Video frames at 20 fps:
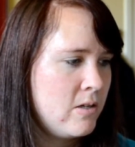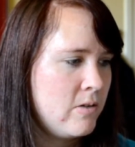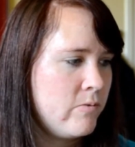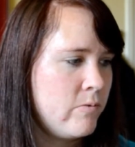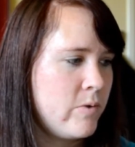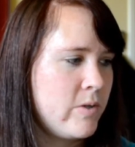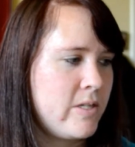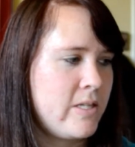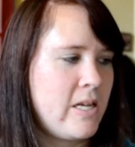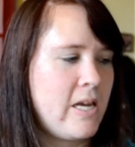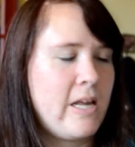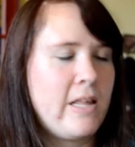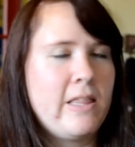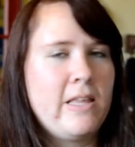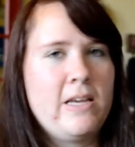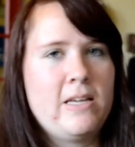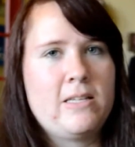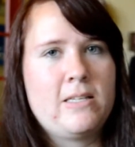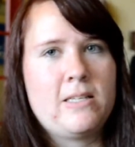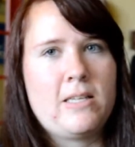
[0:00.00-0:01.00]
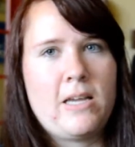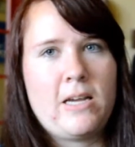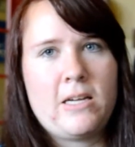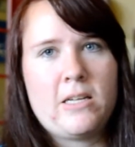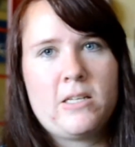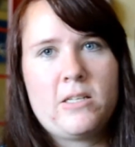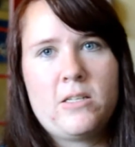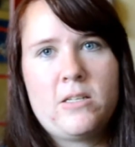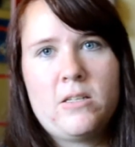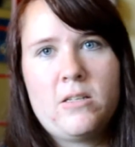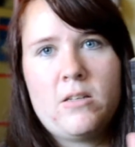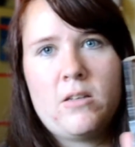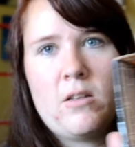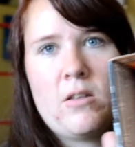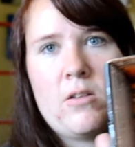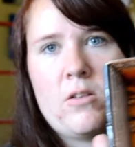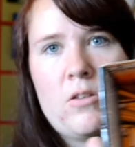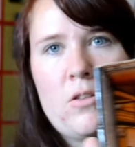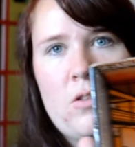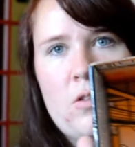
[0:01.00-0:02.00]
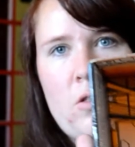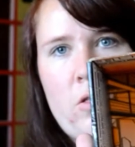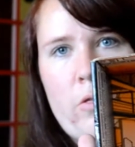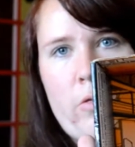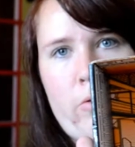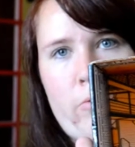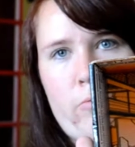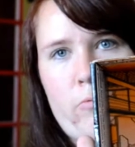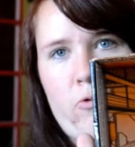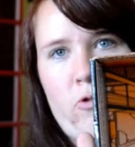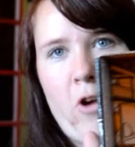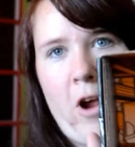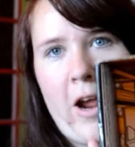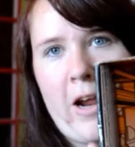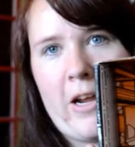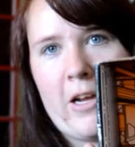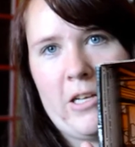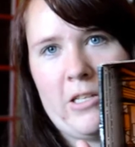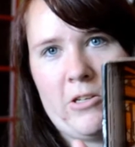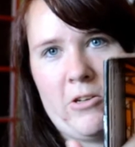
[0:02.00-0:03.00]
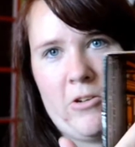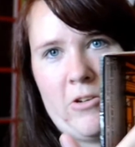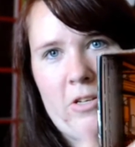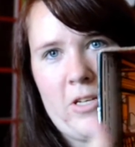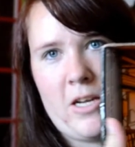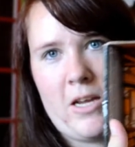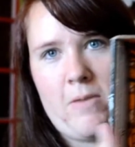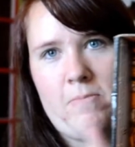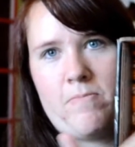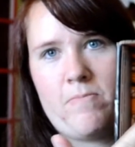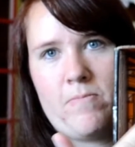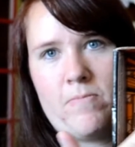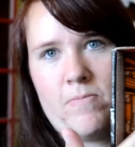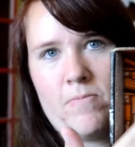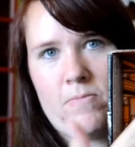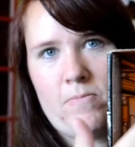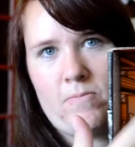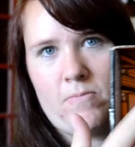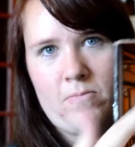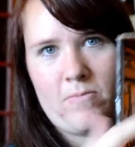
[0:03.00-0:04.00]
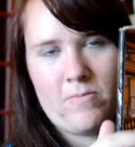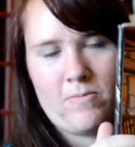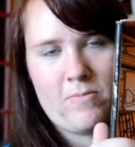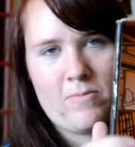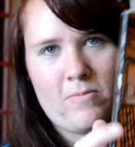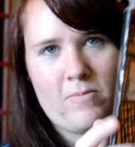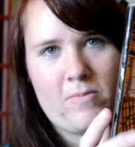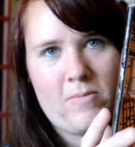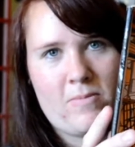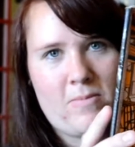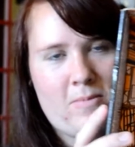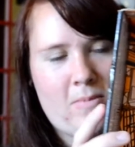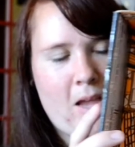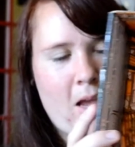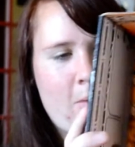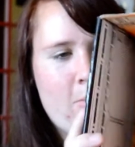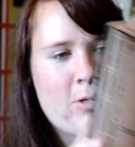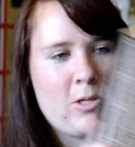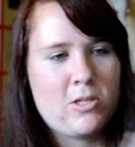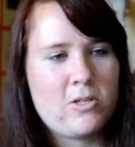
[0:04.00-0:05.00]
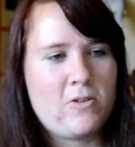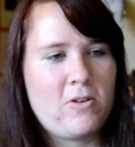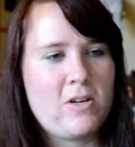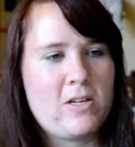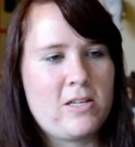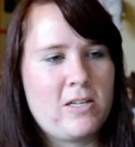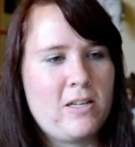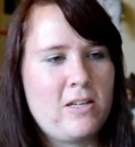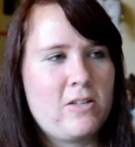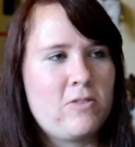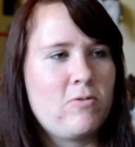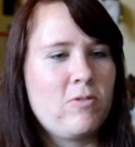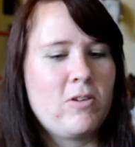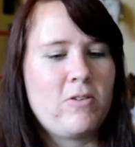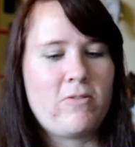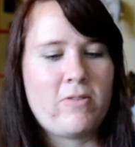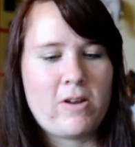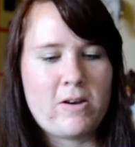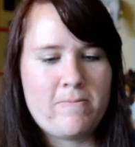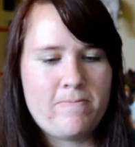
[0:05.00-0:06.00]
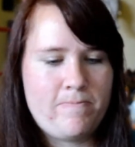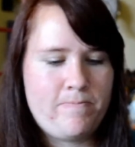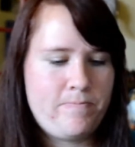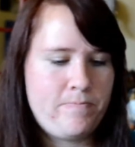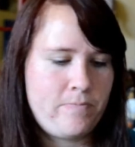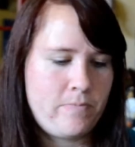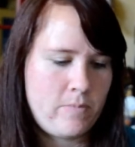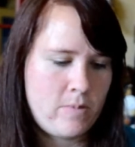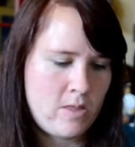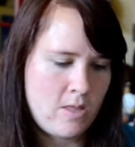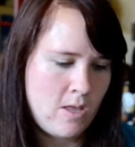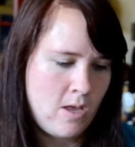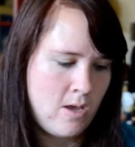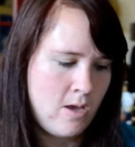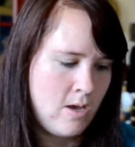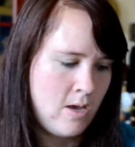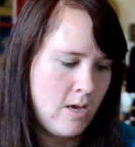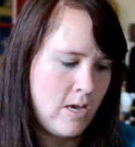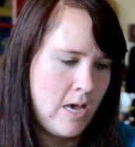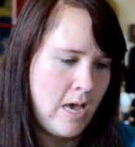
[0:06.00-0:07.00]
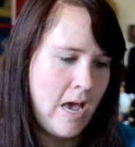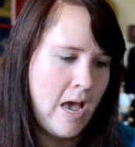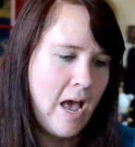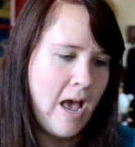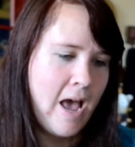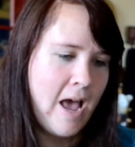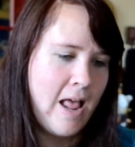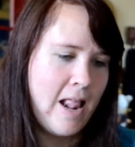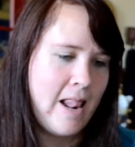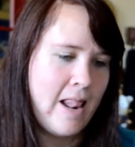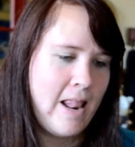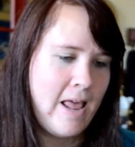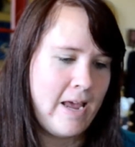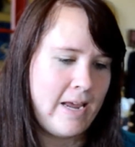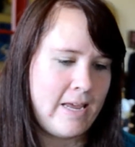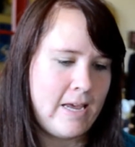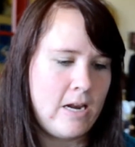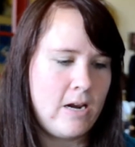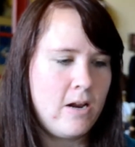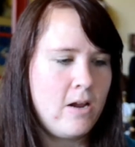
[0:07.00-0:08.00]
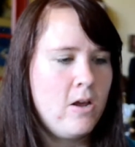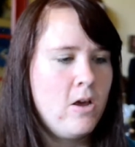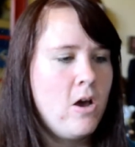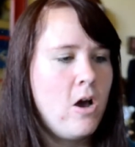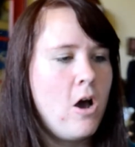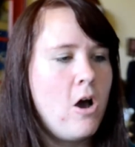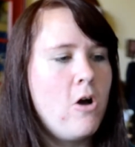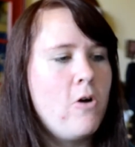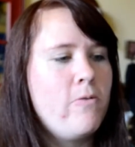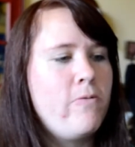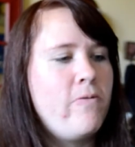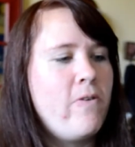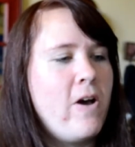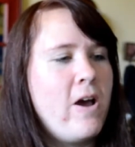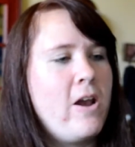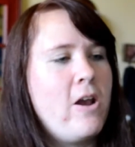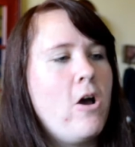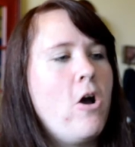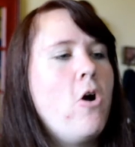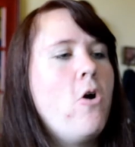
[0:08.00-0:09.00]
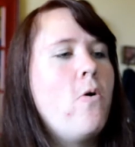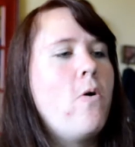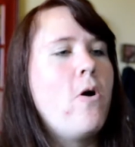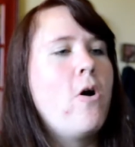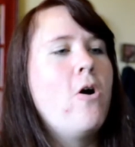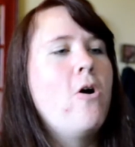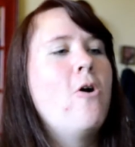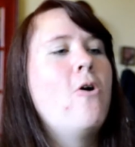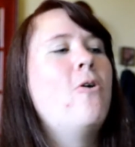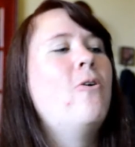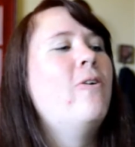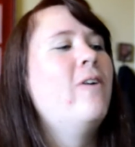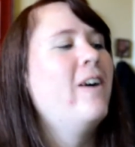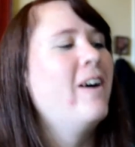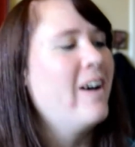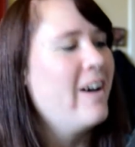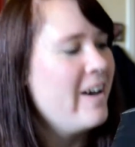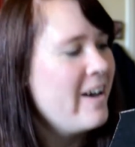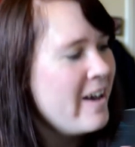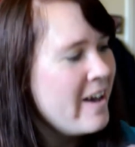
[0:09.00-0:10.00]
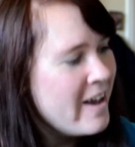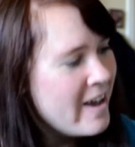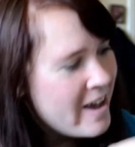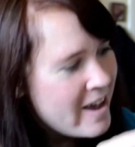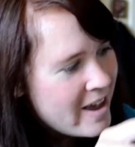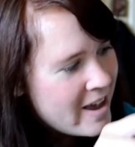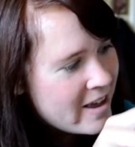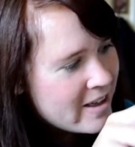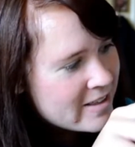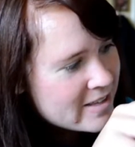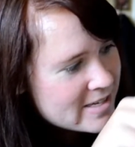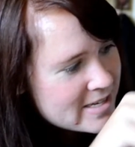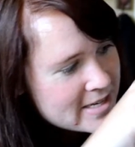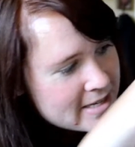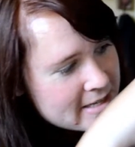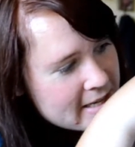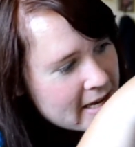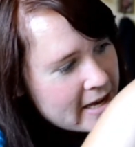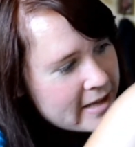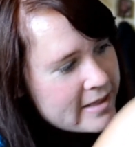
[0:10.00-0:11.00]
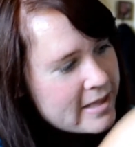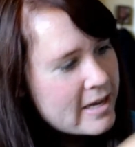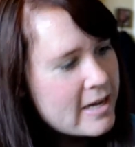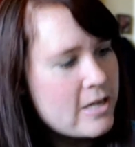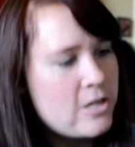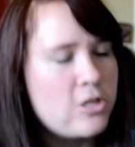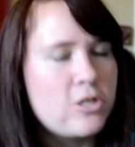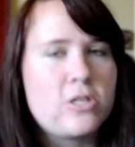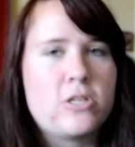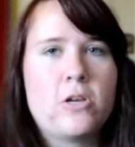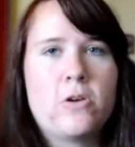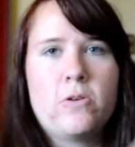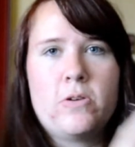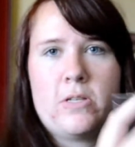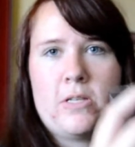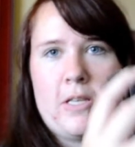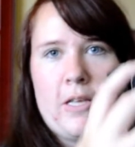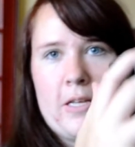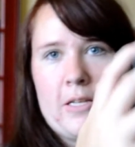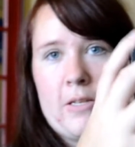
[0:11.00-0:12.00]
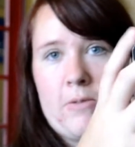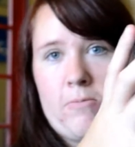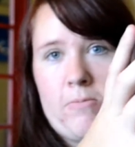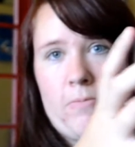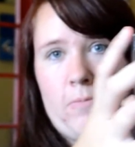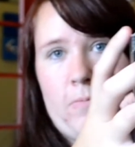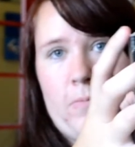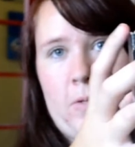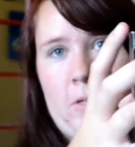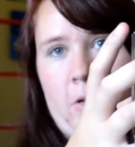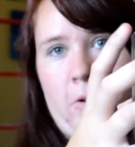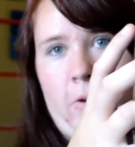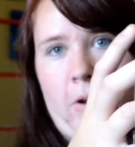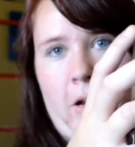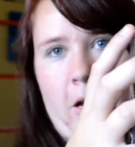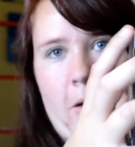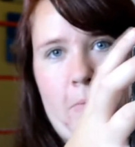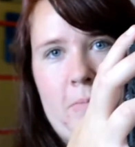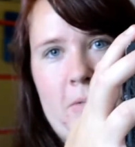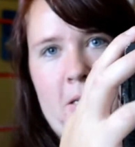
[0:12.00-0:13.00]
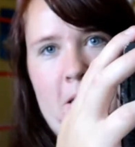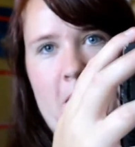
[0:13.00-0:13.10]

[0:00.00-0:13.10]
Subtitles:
was like this, like, tricolor type illustration. That's really fun. I like it. Oh, fun! Oh! This is sad that I just noticed this. So it comes